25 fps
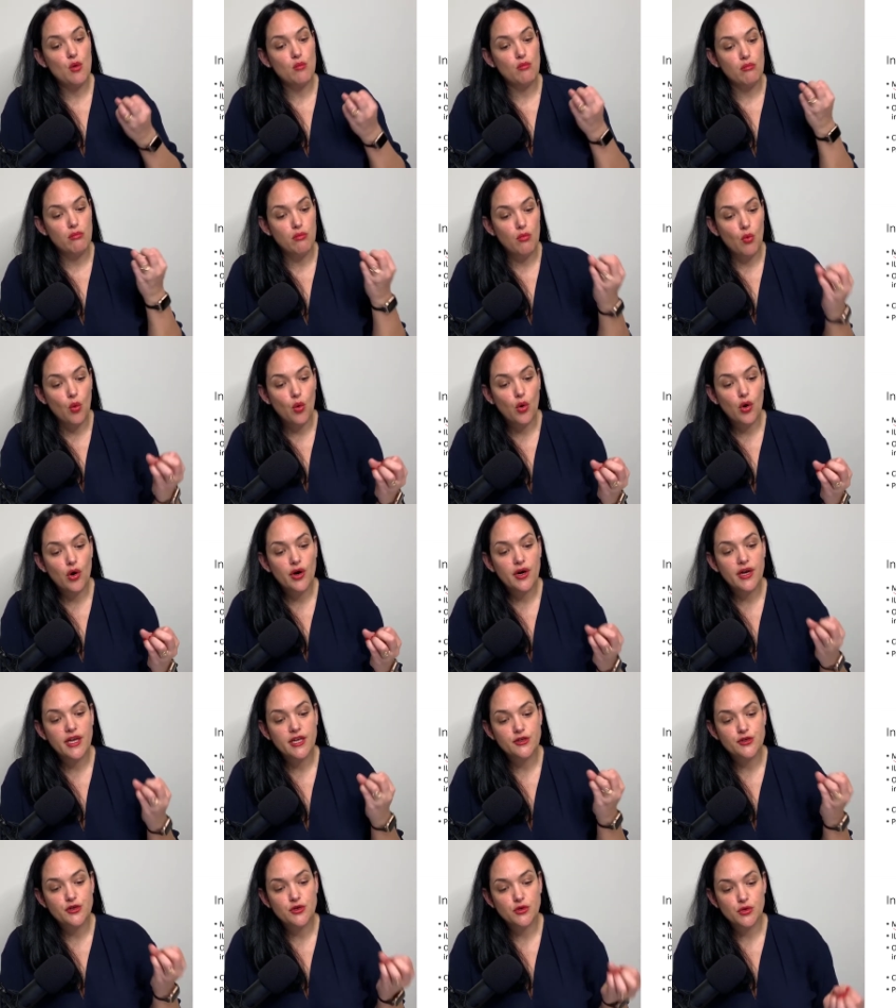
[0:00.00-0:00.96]
more
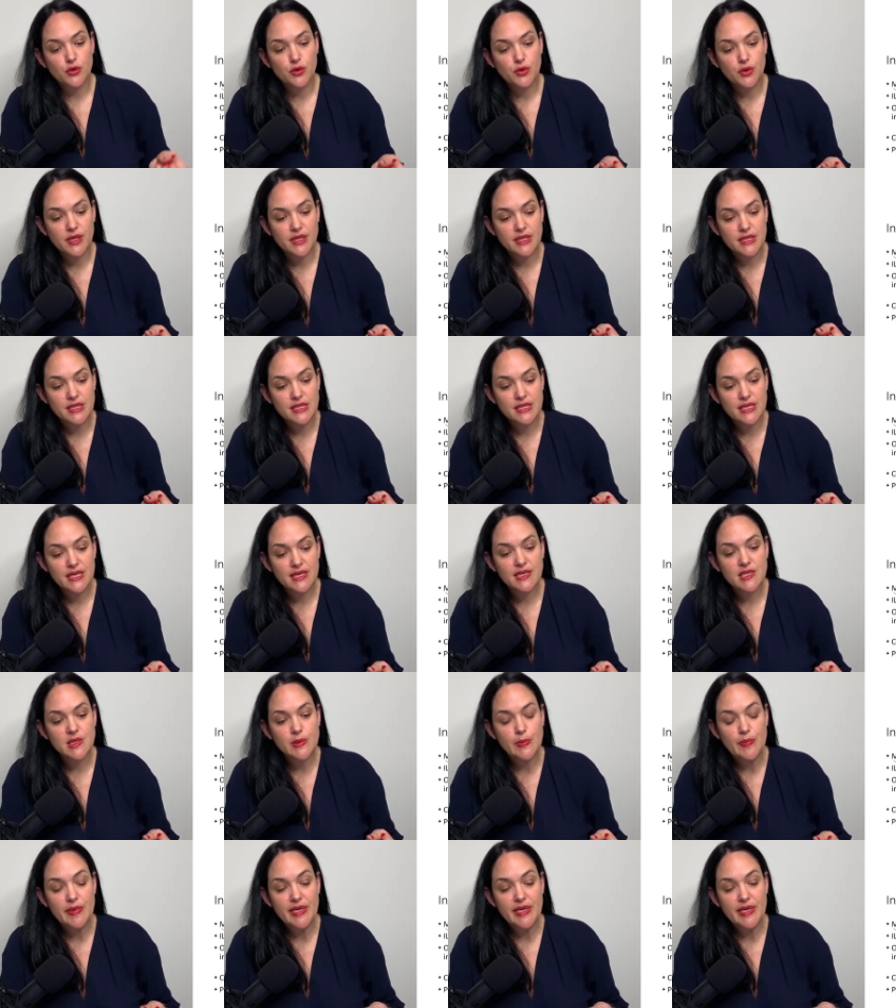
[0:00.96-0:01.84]
interleukin 6